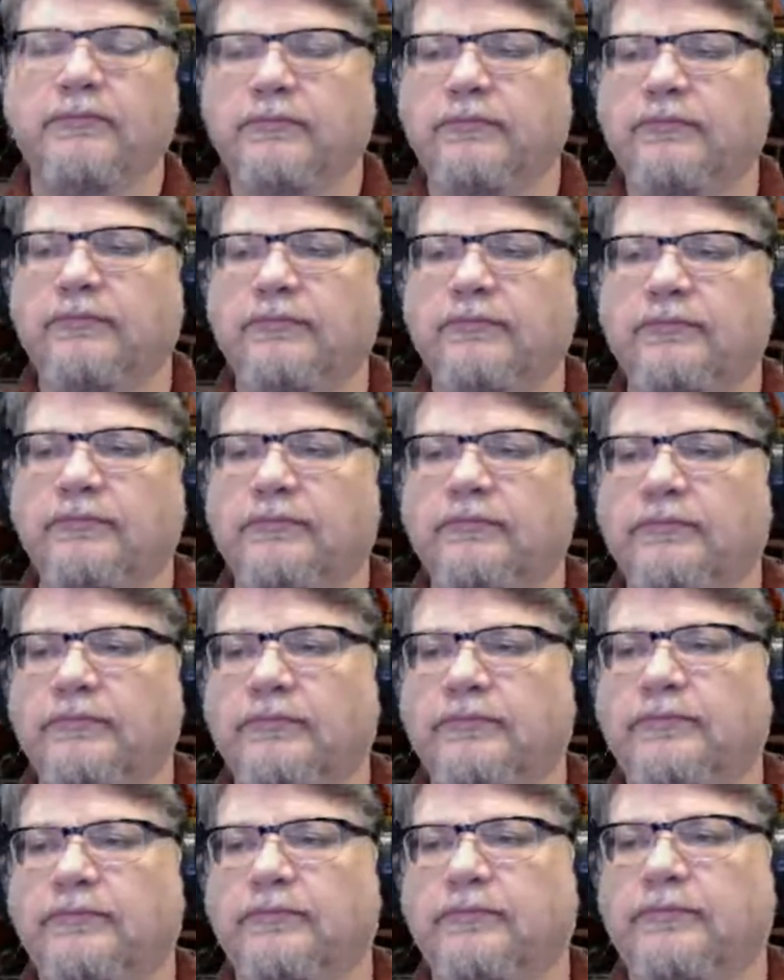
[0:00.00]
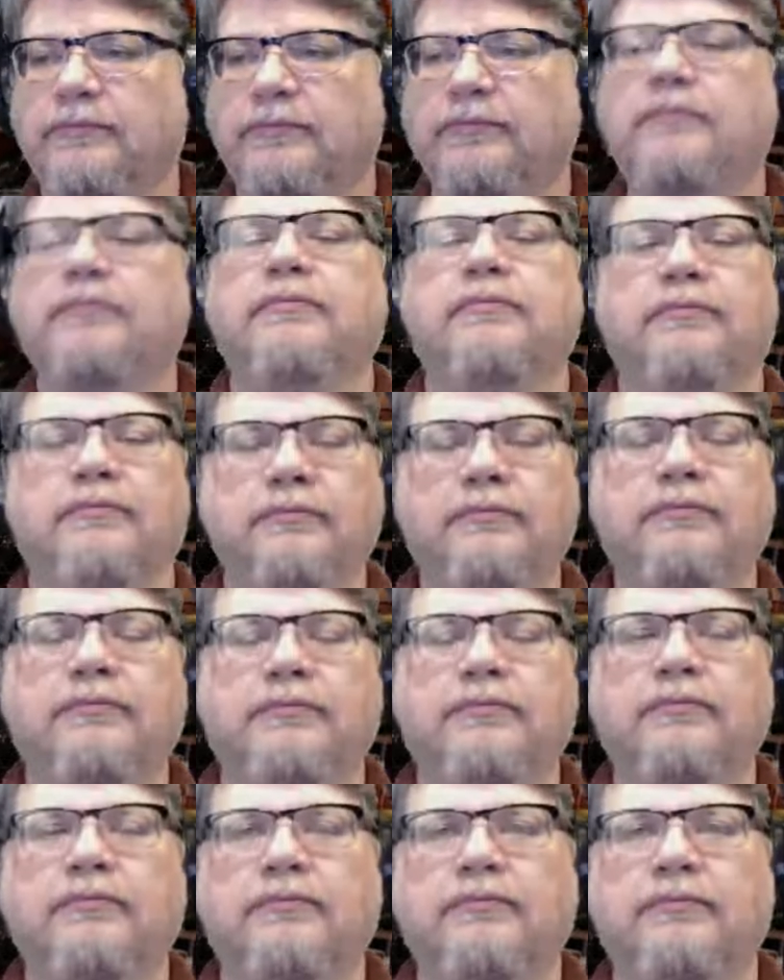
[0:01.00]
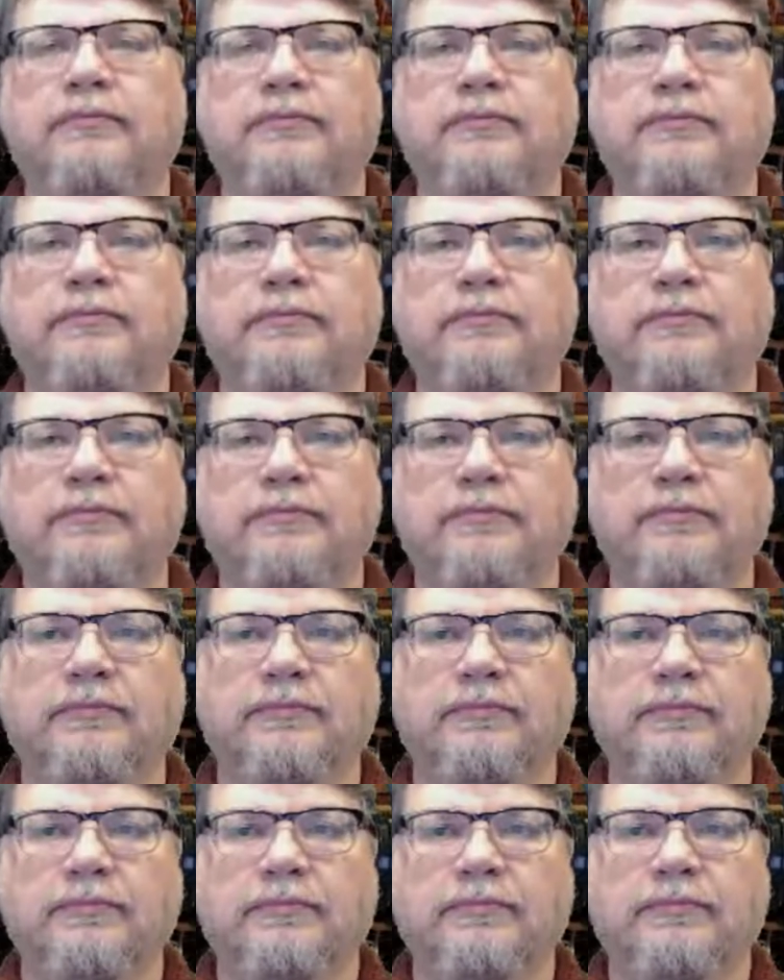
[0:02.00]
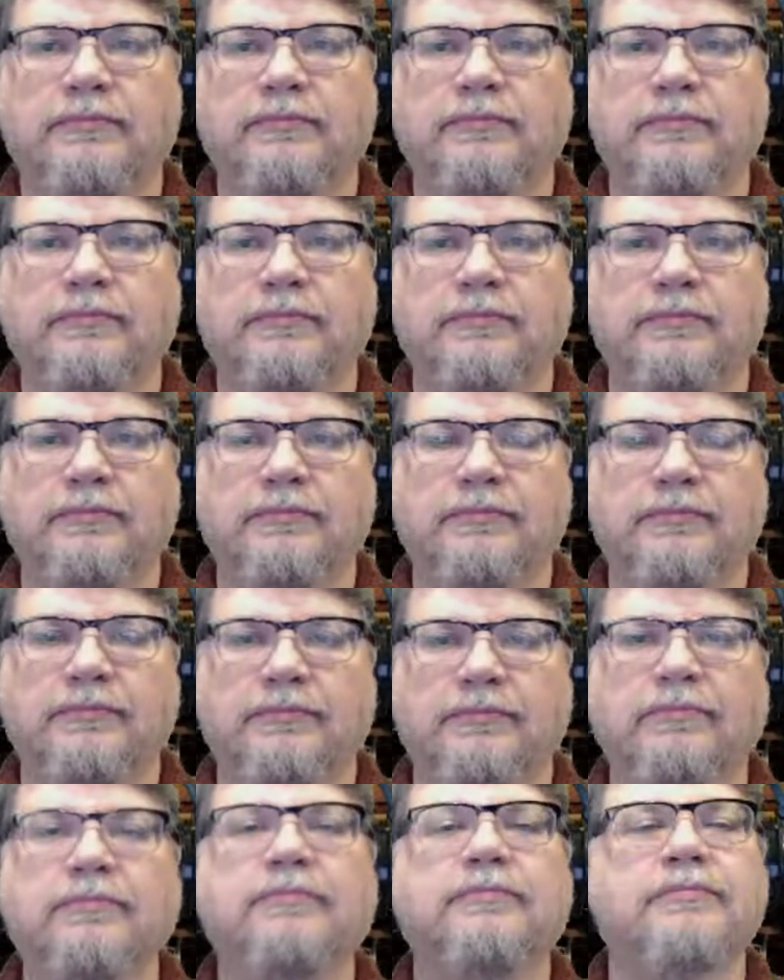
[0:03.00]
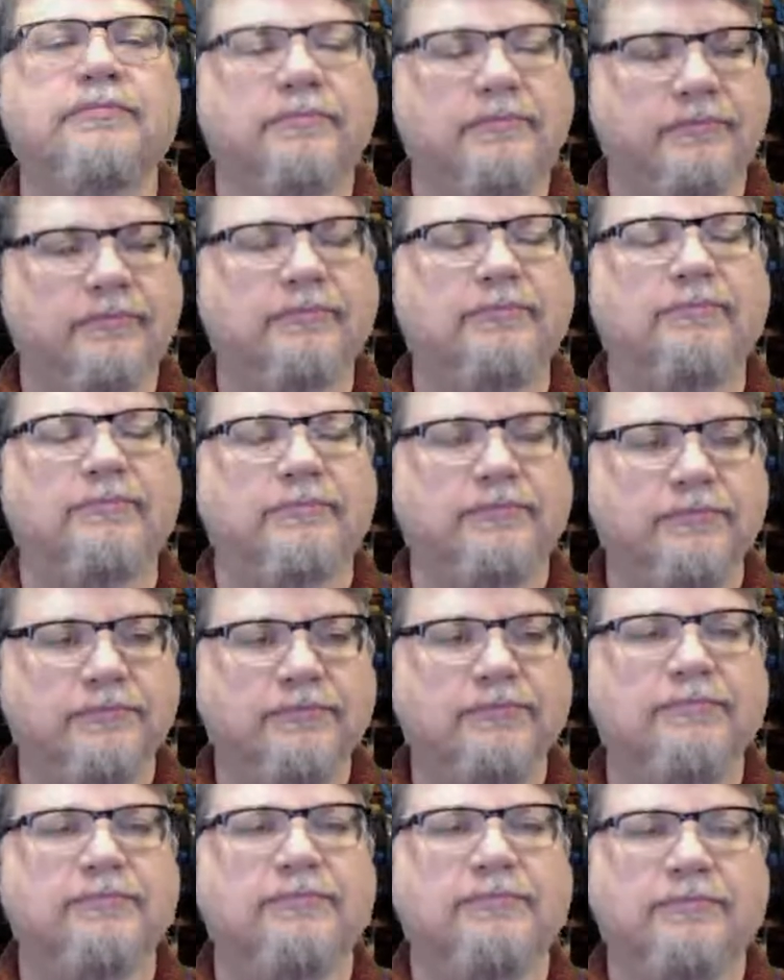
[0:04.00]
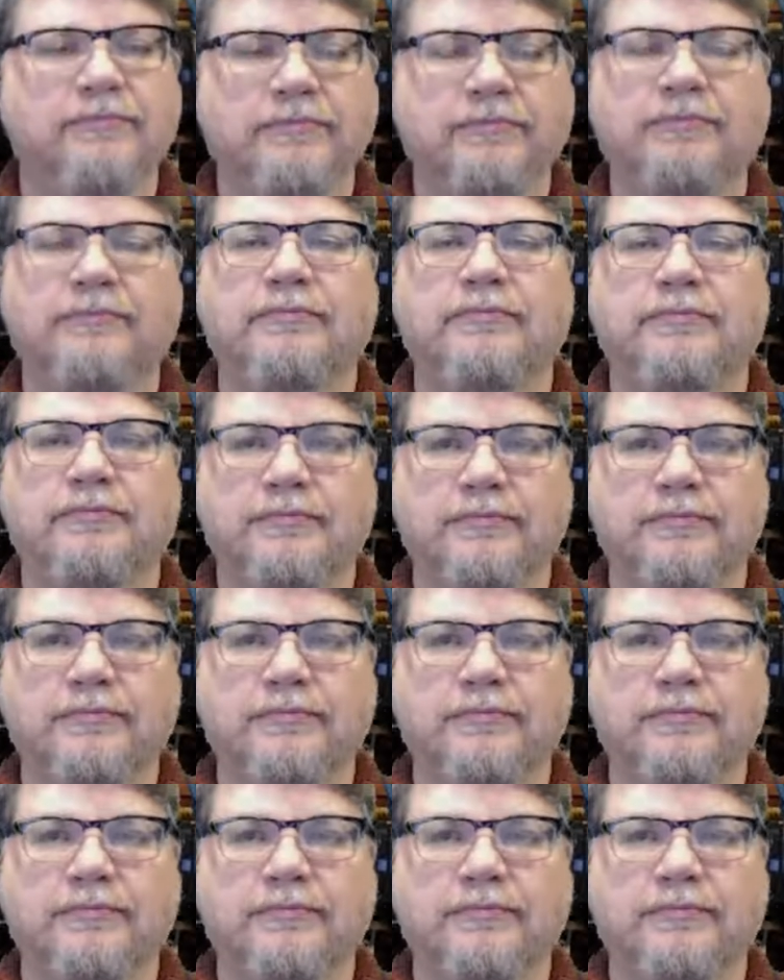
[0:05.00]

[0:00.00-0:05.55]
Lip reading: No words are spoken by the person on screen.